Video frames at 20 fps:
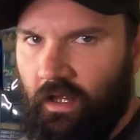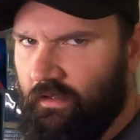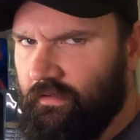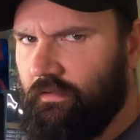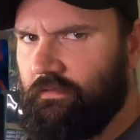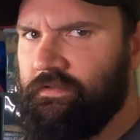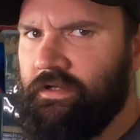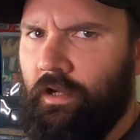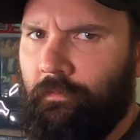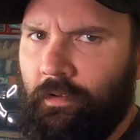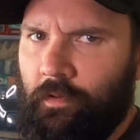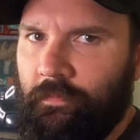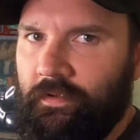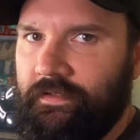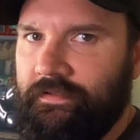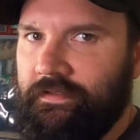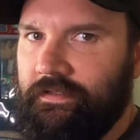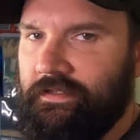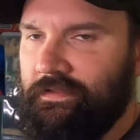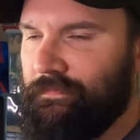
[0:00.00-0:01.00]
I don't tell my
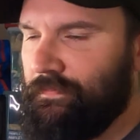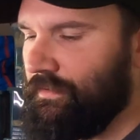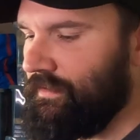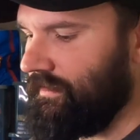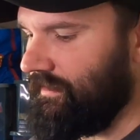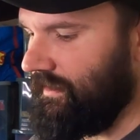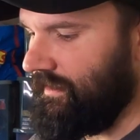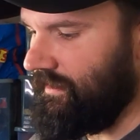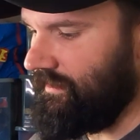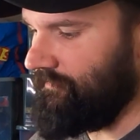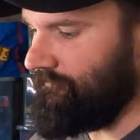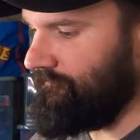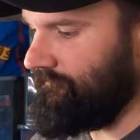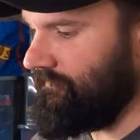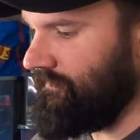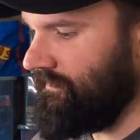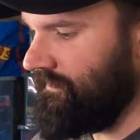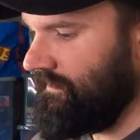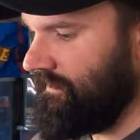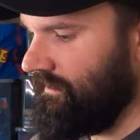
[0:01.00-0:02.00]
missus, but
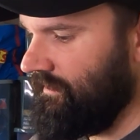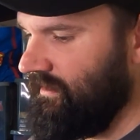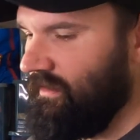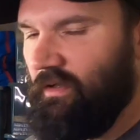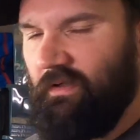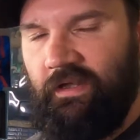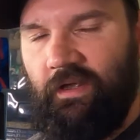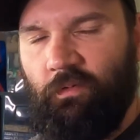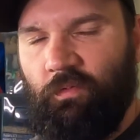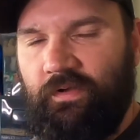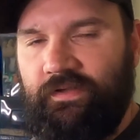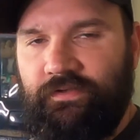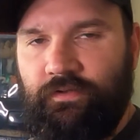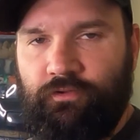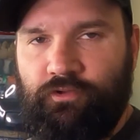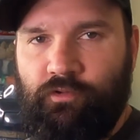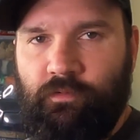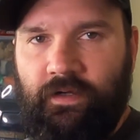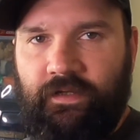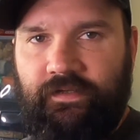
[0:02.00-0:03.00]
yeah, once
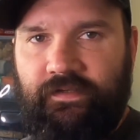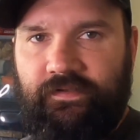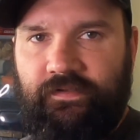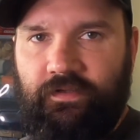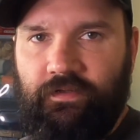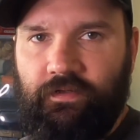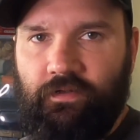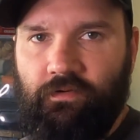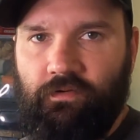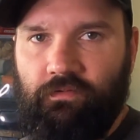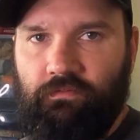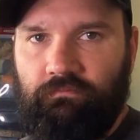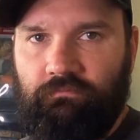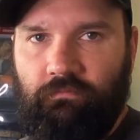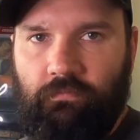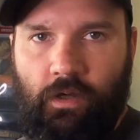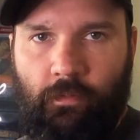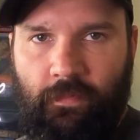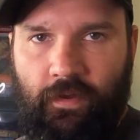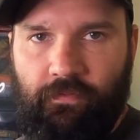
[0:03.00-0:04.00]
or twice, you know,
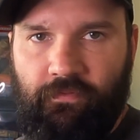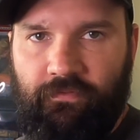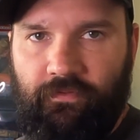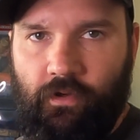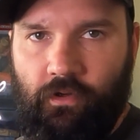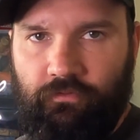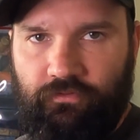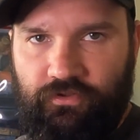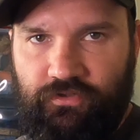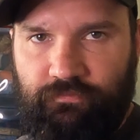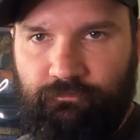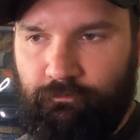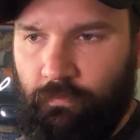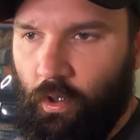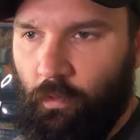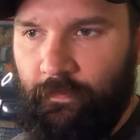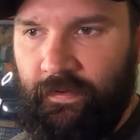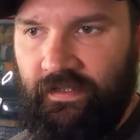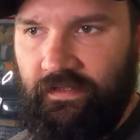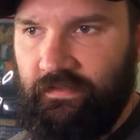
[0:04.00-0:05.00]
a month, I'll just
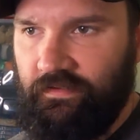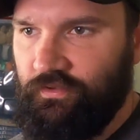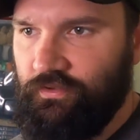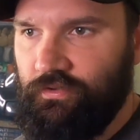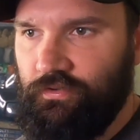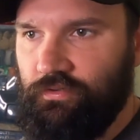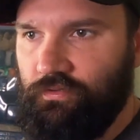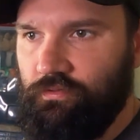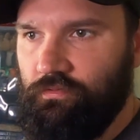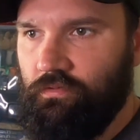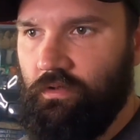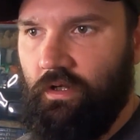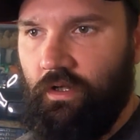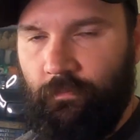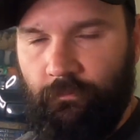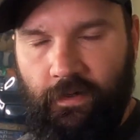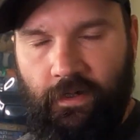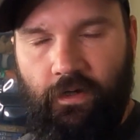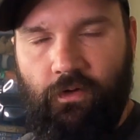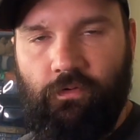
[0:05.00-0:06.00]
pop into
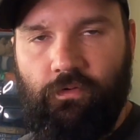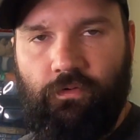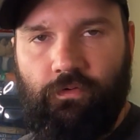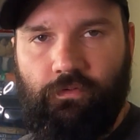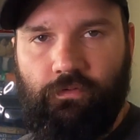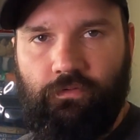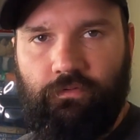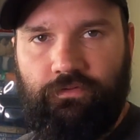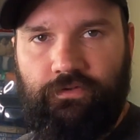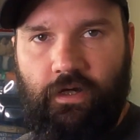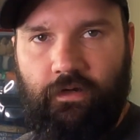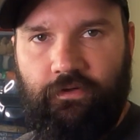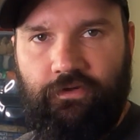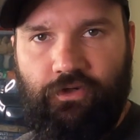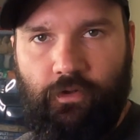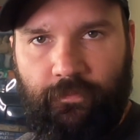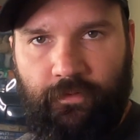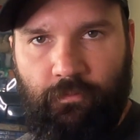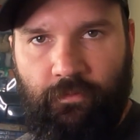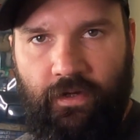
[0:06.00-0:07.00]
my local
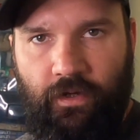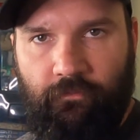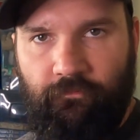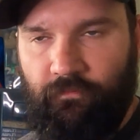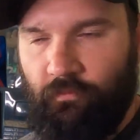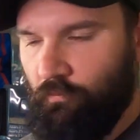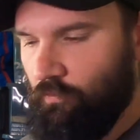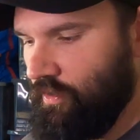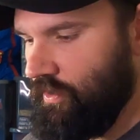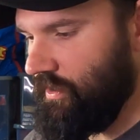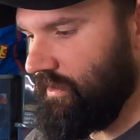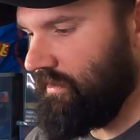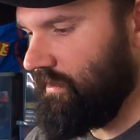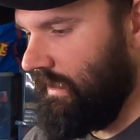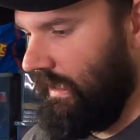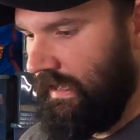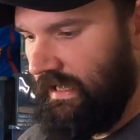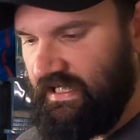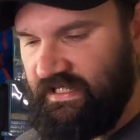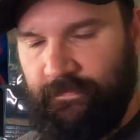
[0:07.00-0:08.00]
charity shop on the way home from work,
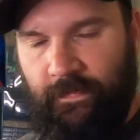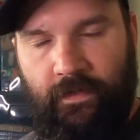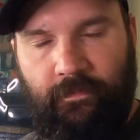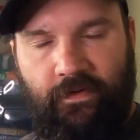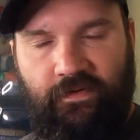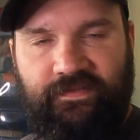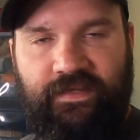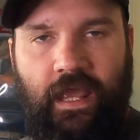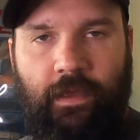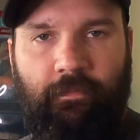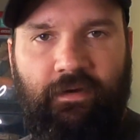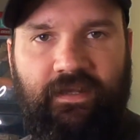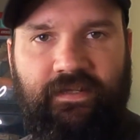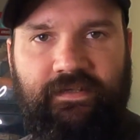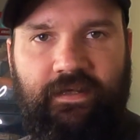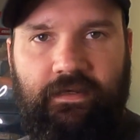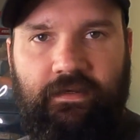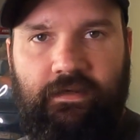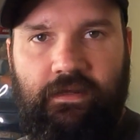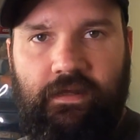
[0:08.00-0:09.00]
spend about 10
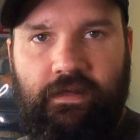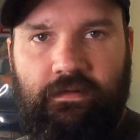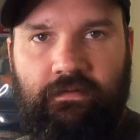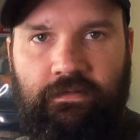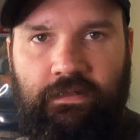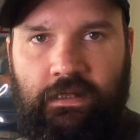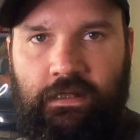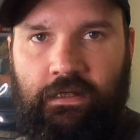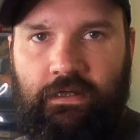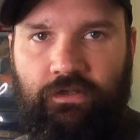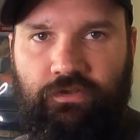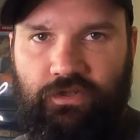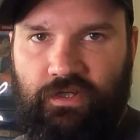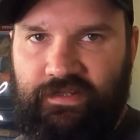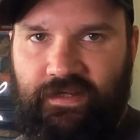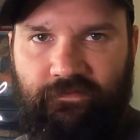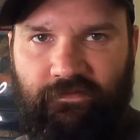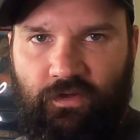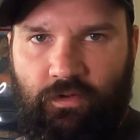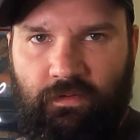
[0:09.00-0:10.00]
minutes in there,
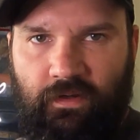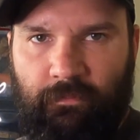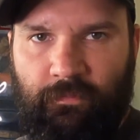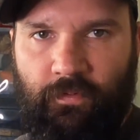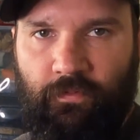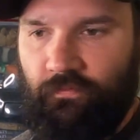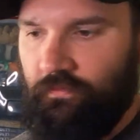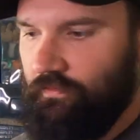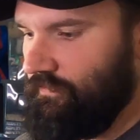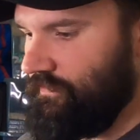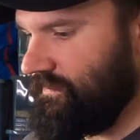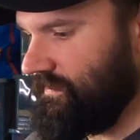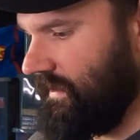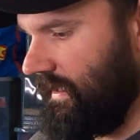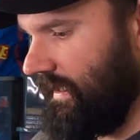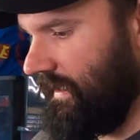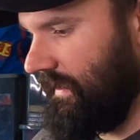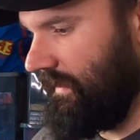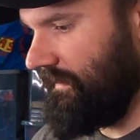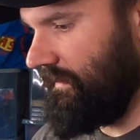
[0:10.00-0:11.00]
just having a quick peruse,
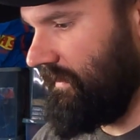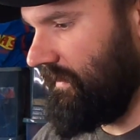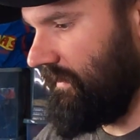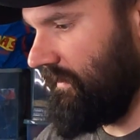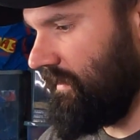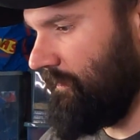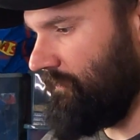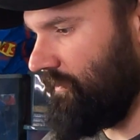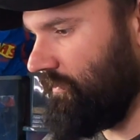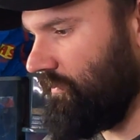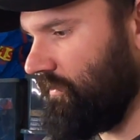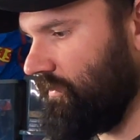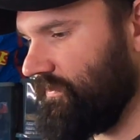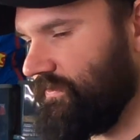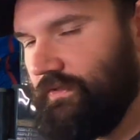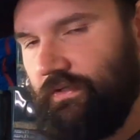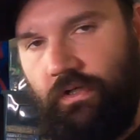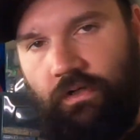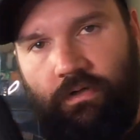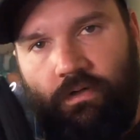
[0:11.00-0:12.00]
and I come
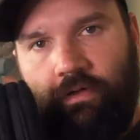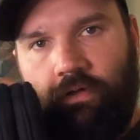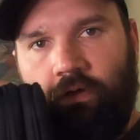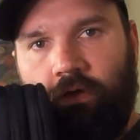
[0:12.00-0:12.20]
across